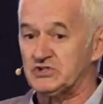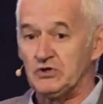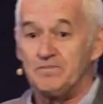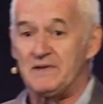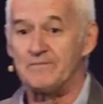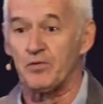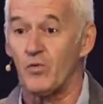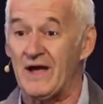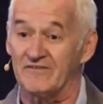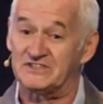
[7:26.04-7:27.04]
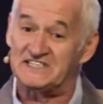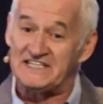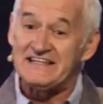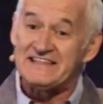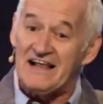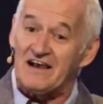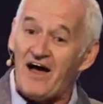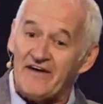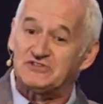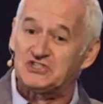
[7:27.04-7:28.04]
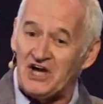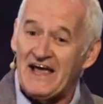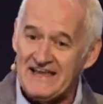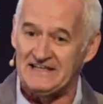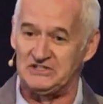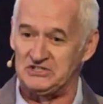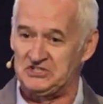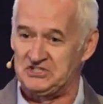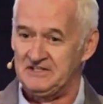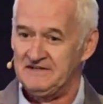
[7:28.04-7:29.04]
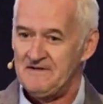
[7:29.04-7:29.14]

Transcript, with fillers: or two people where I've seen their life change.